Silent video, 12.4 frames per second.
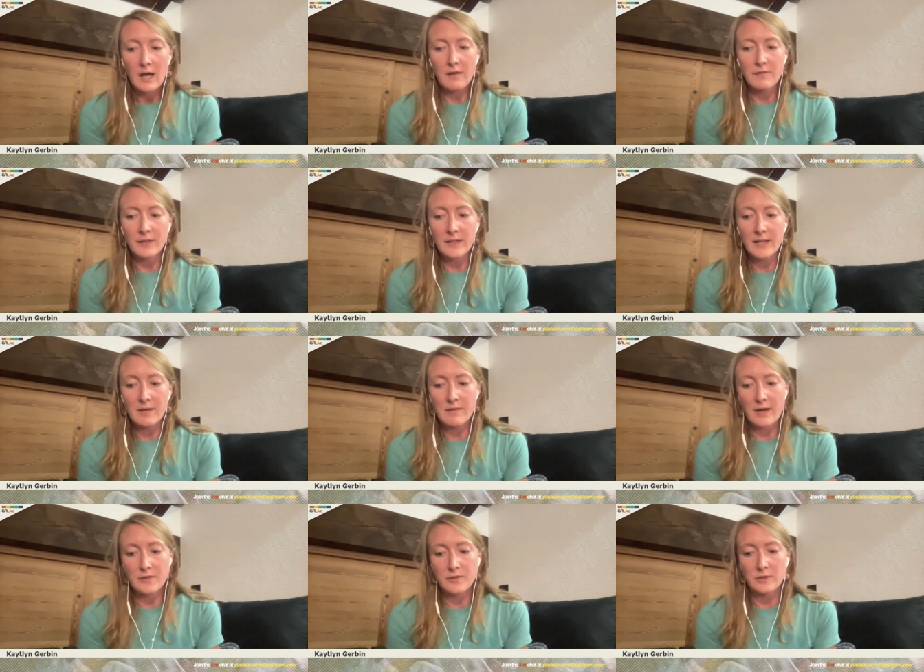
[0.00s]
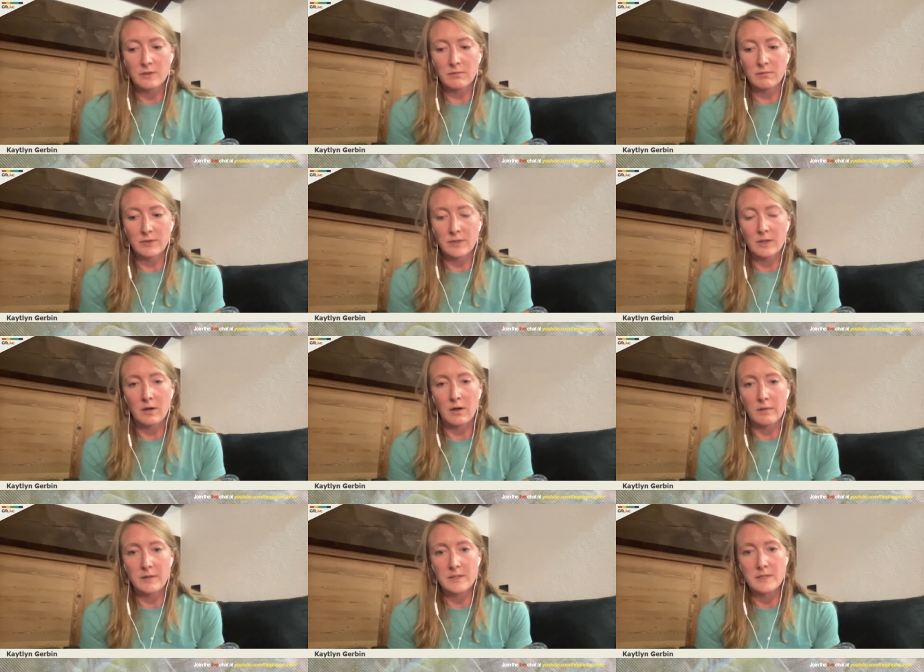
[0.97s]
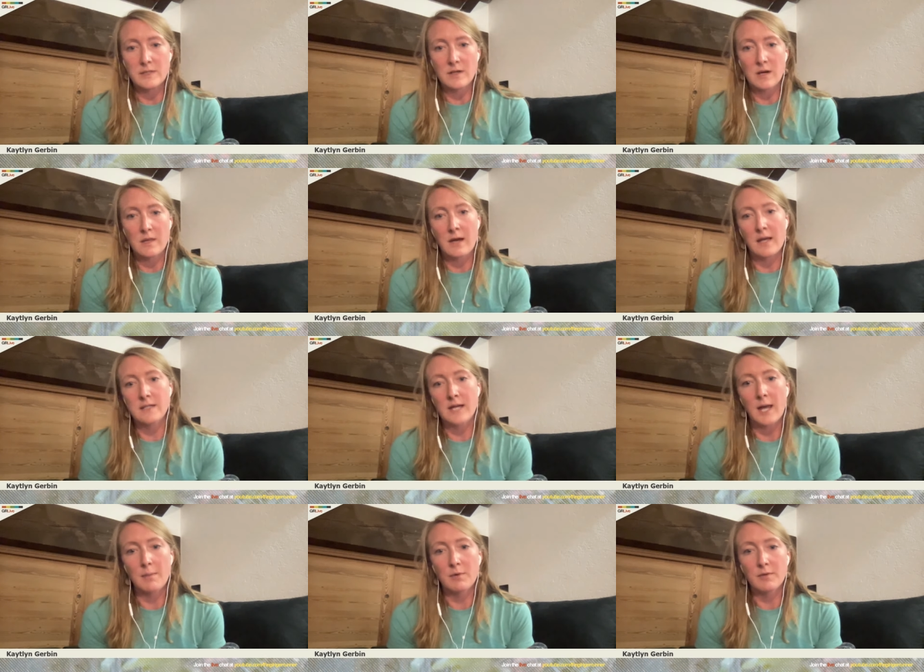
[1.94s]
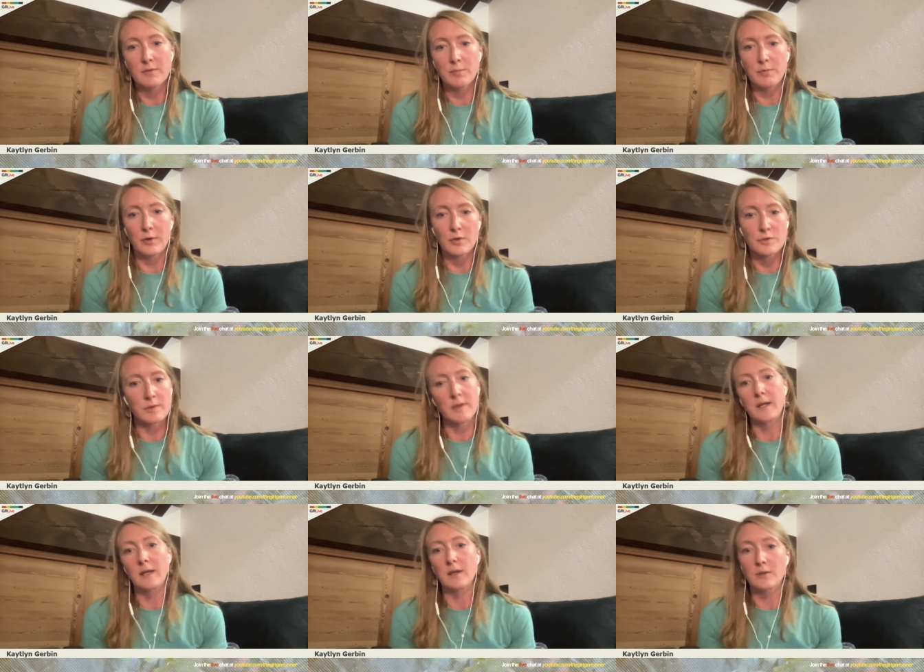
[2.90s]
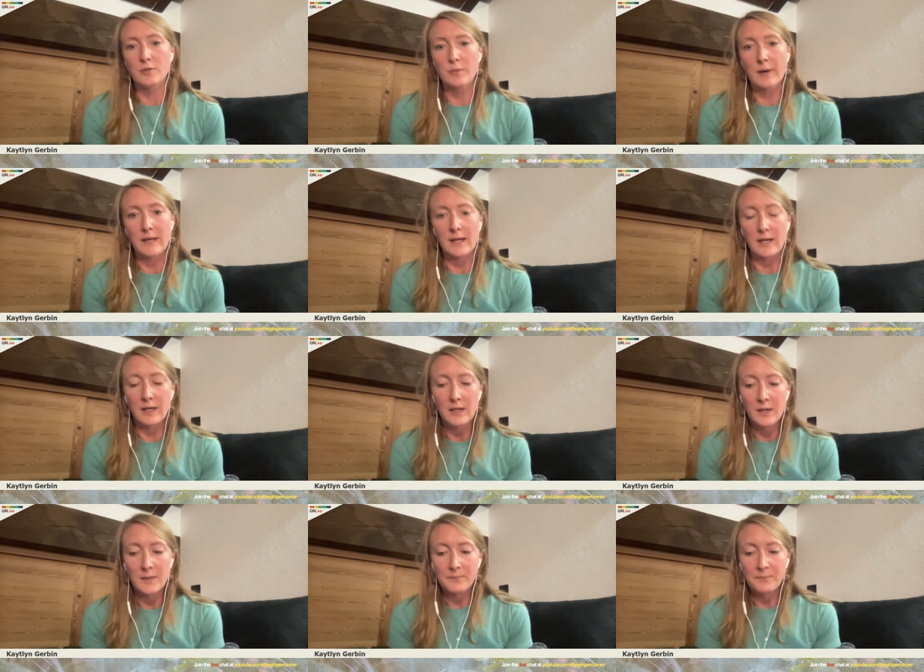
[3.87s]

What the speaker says: I feel like I've actually really always done that type of approach with like intertwining